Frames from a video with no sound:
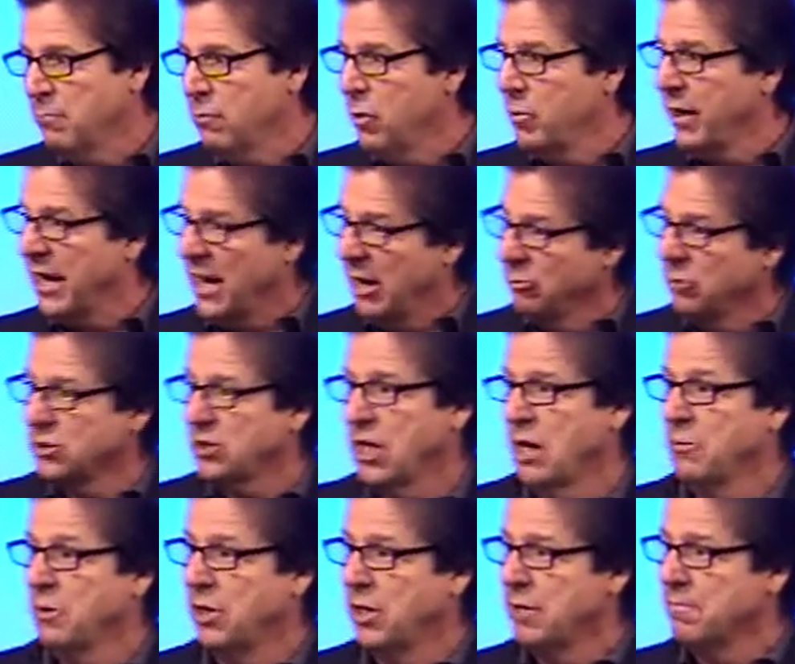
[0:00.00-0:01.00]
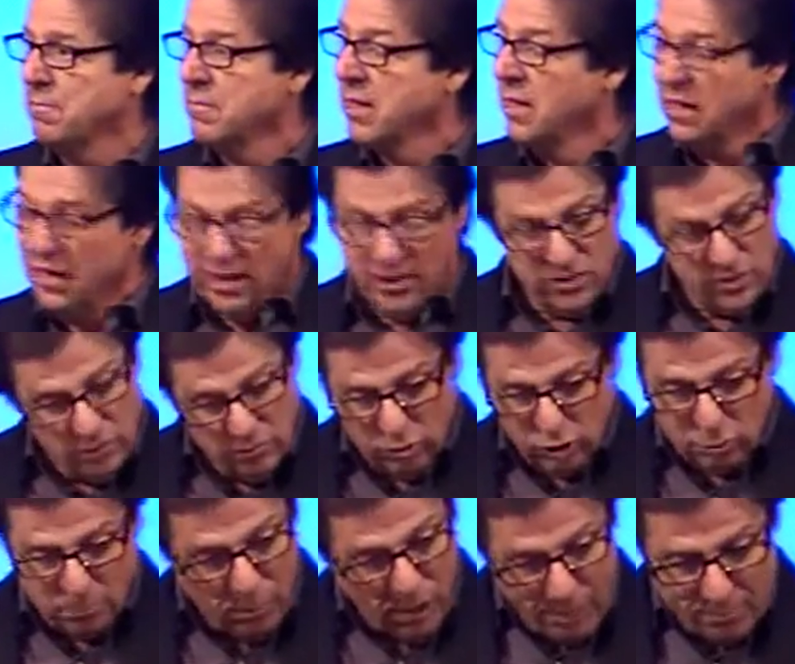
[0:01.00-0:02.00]
a moment how it was coming to them. And so it was
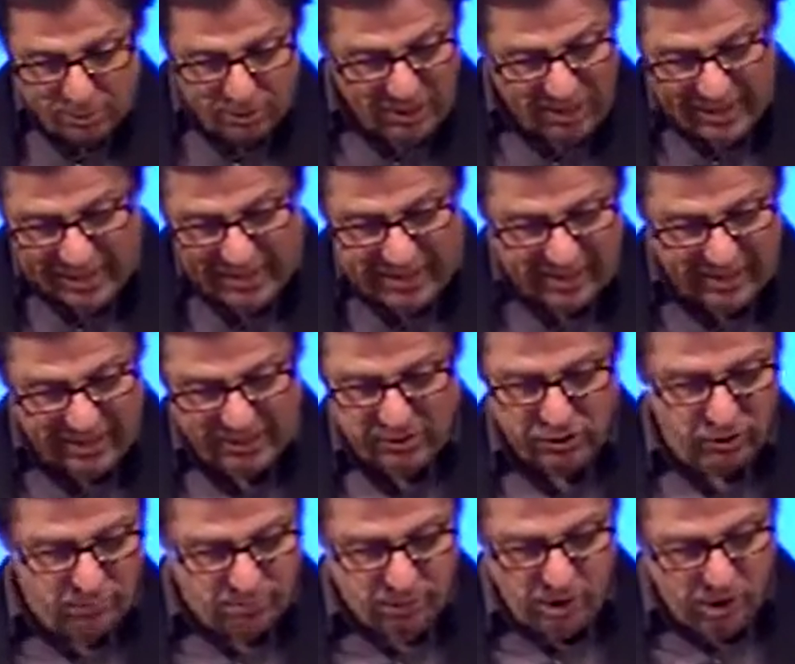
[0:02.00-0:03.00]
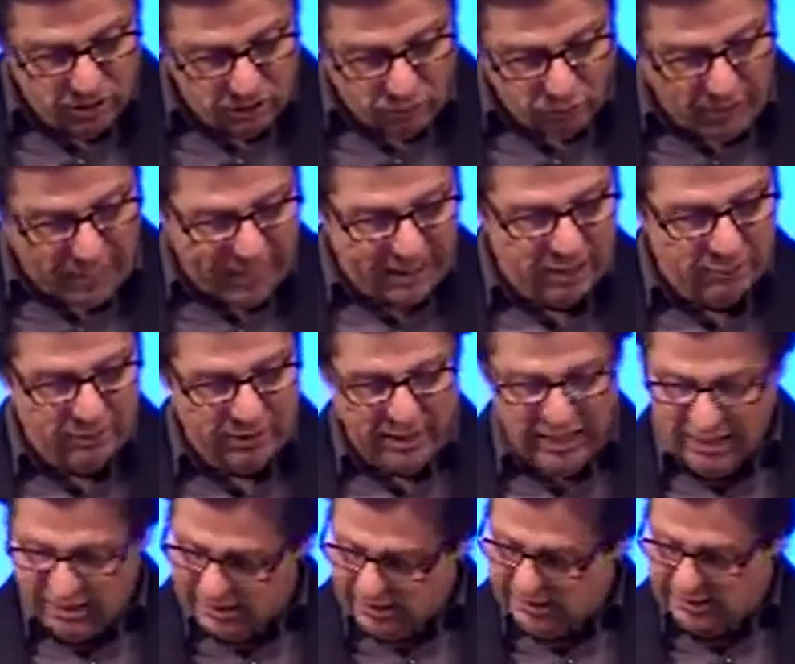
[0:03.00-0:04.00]
just popular idea. And so Paul's writing them
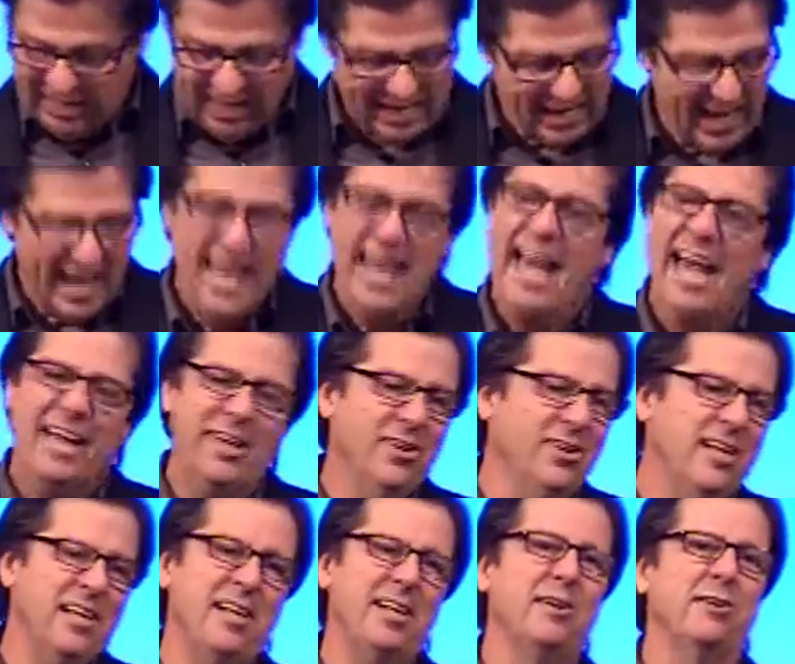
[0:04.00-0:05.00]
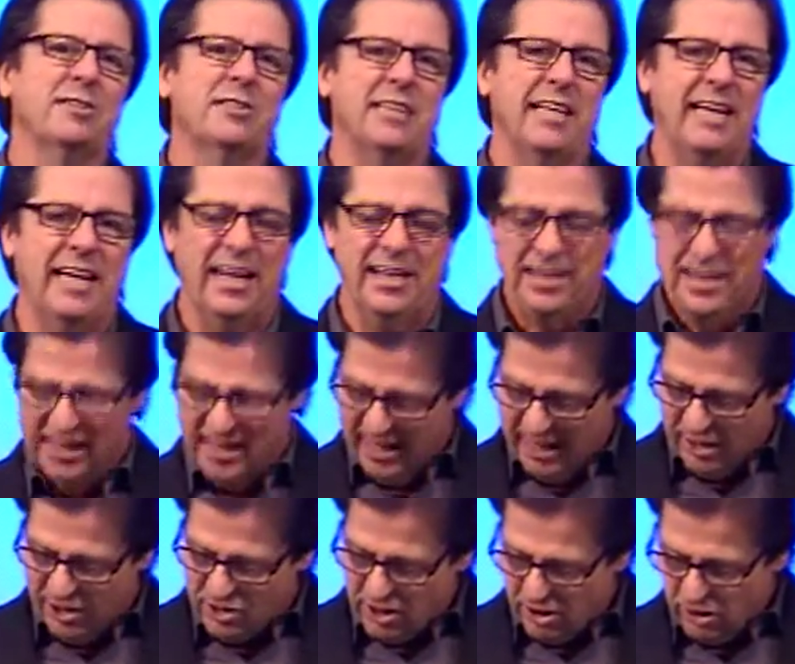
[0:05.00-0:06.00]
again. He says, hey, you need to understand.
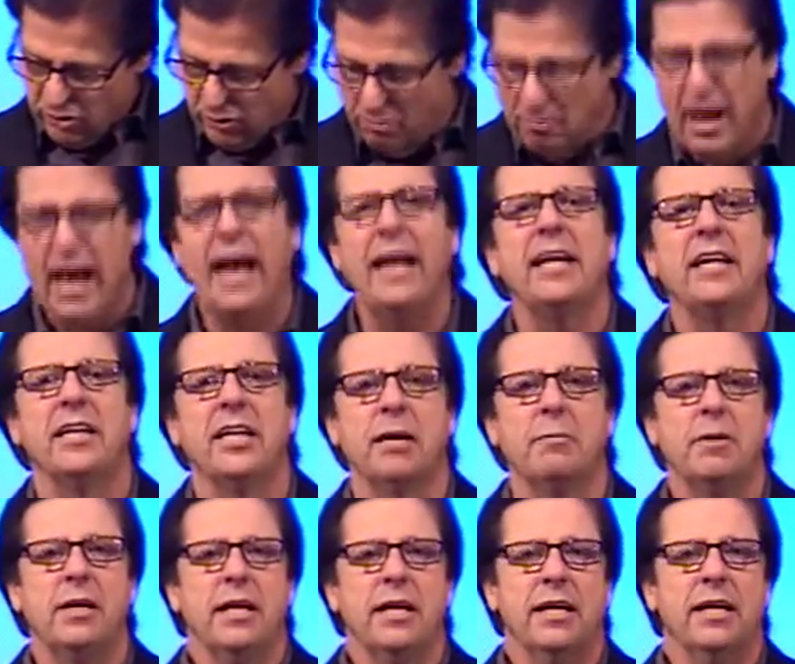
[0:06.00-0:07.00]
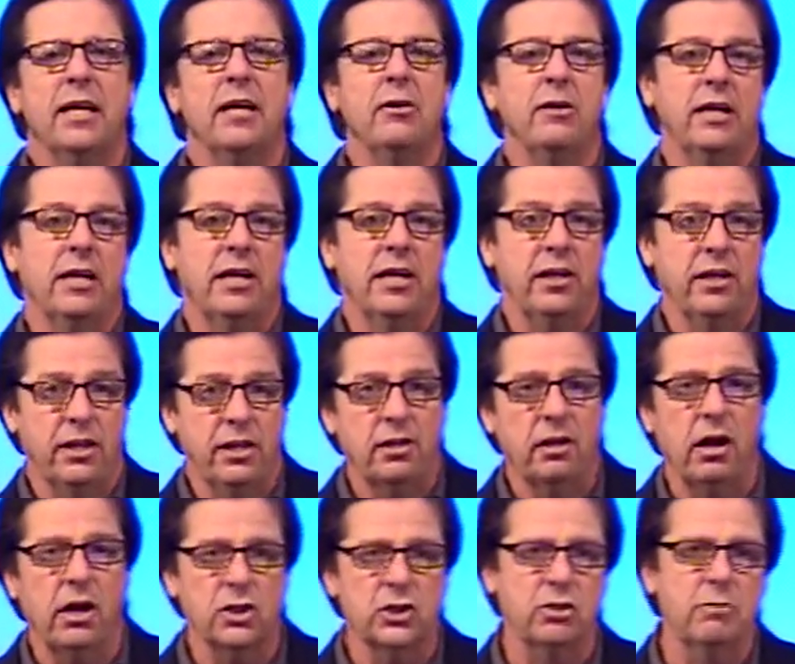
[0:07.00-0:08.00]
And he starts reminding them, literally, he, he
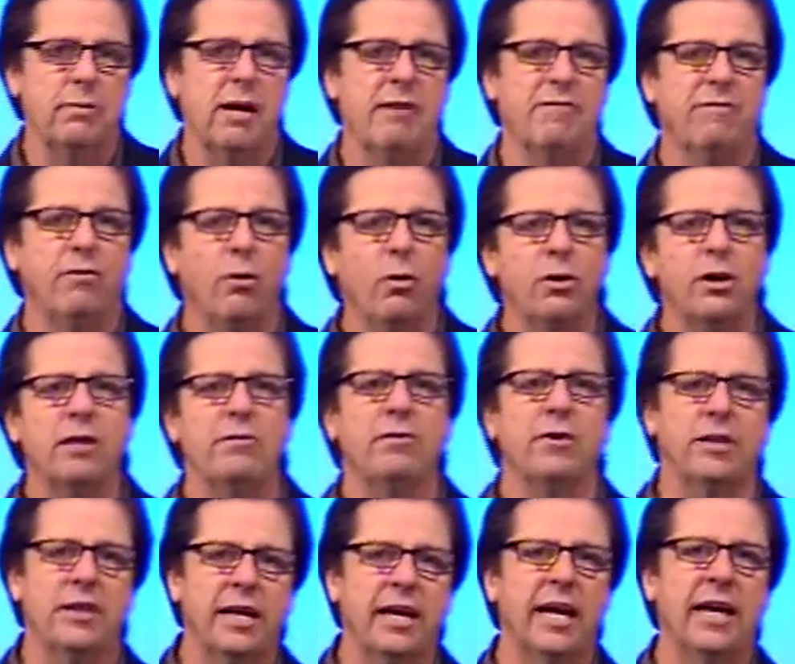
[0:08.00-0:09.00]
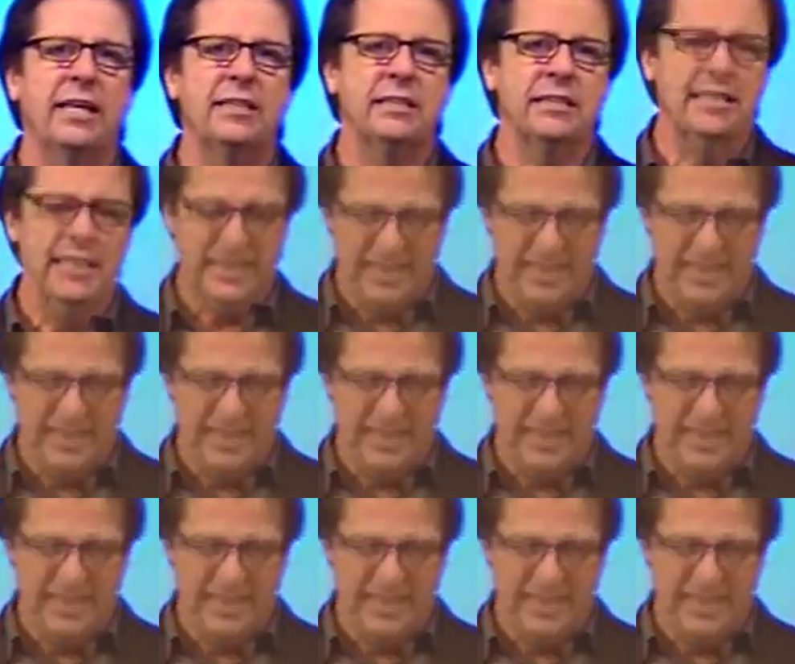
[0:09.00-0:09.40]
talks to them about four different things, and he,